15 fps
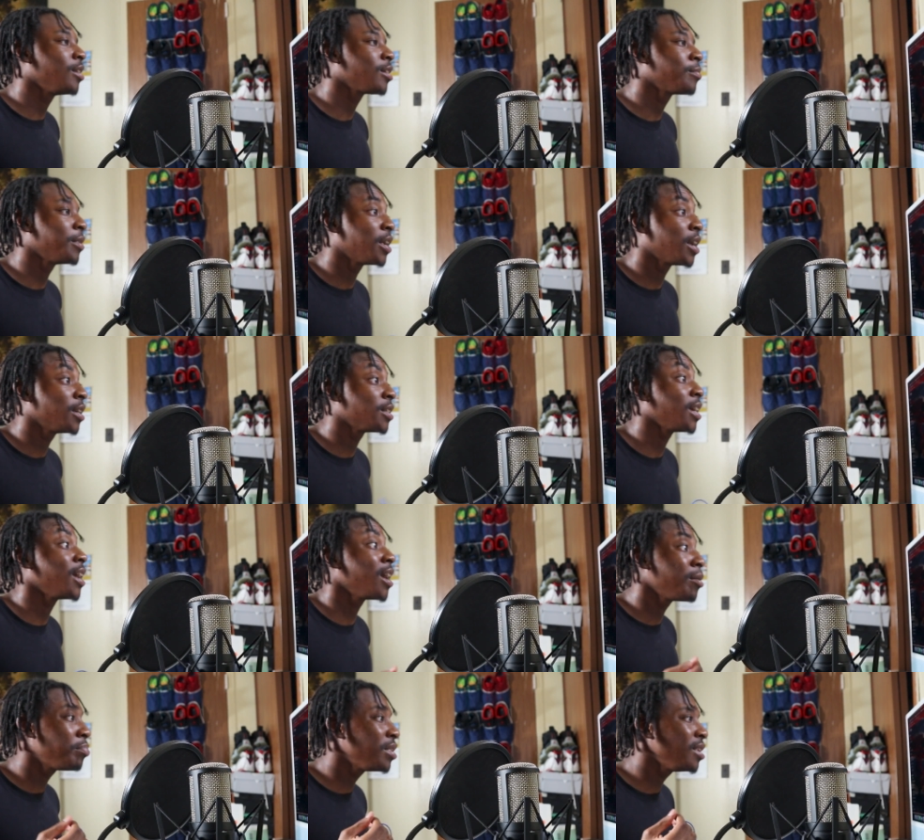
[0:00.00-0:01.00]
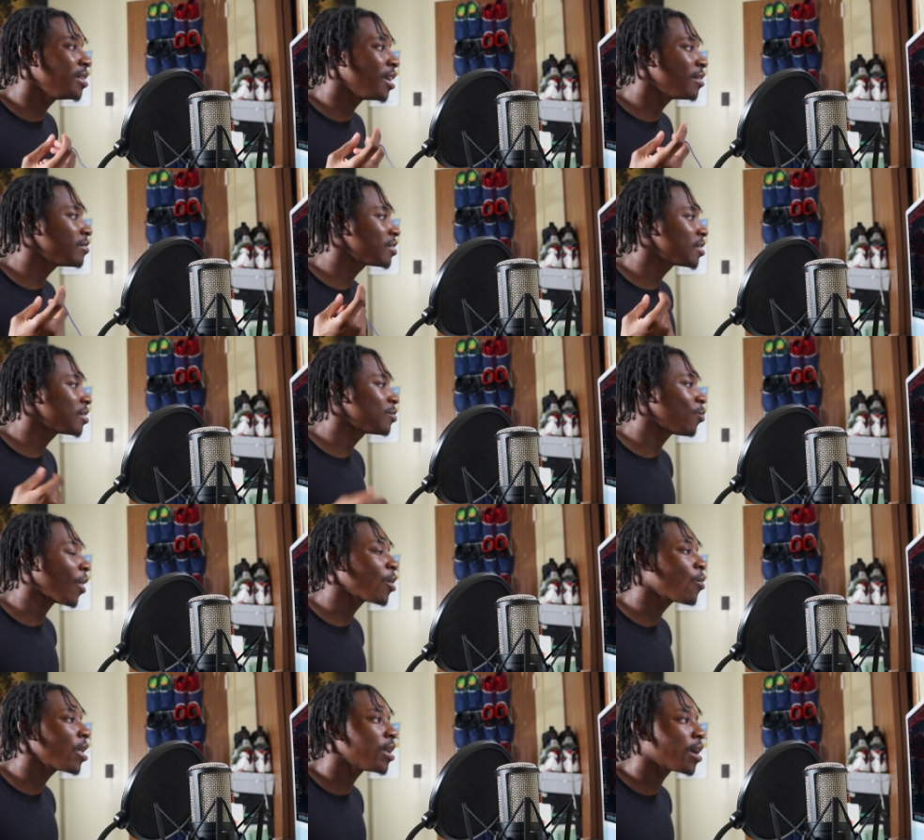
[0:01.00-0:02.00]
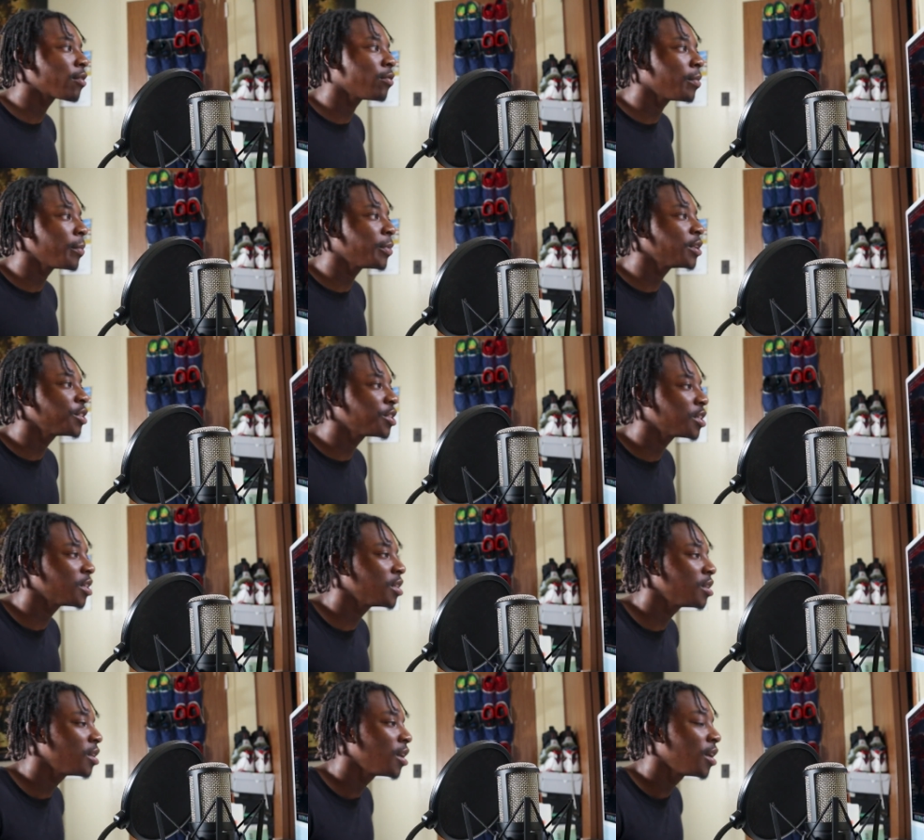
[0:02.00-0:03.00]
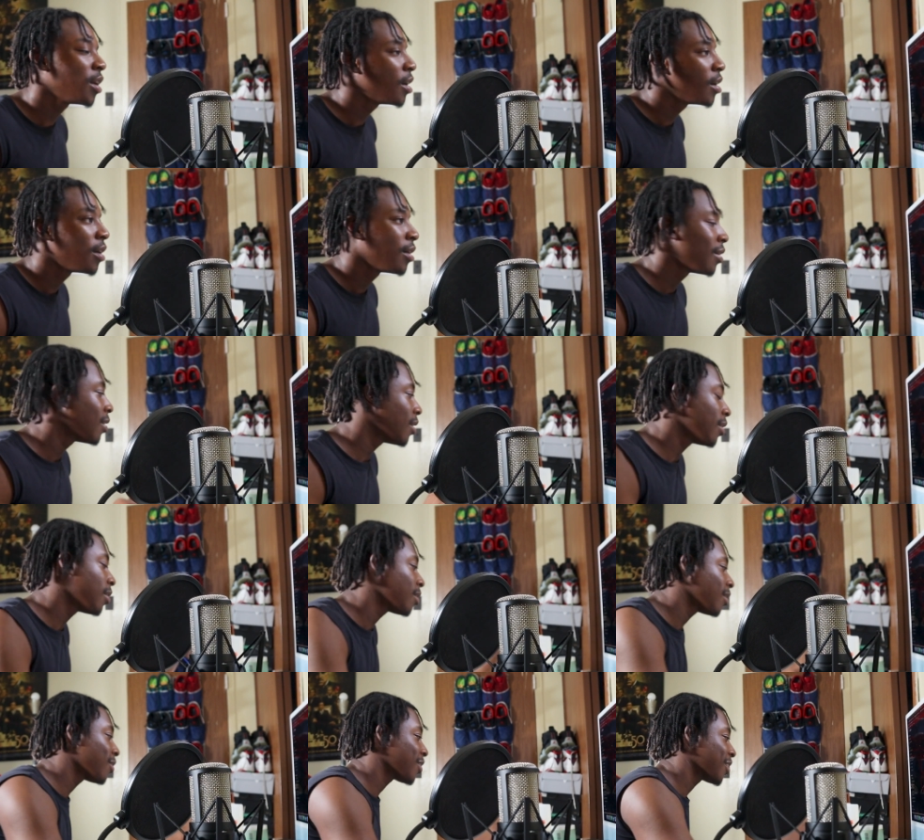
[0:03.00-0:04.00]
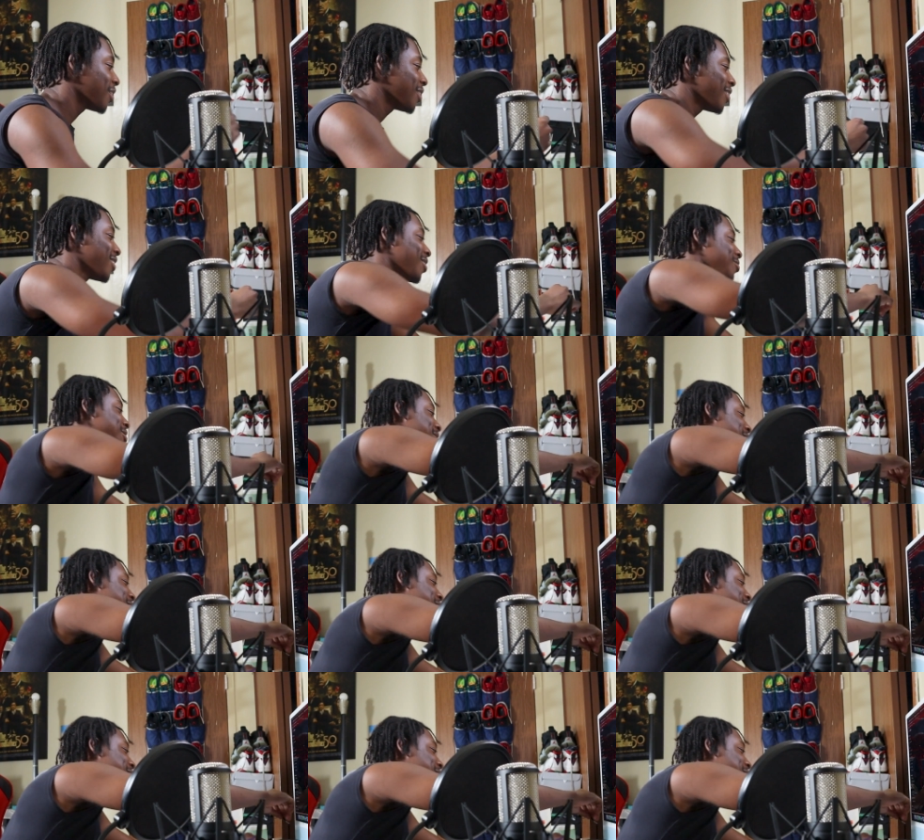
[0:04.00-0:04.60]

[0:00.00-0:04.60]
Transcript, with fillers: Nicki Minaj, and Pete Davidson. Why do I not remember this shit? Okay, let me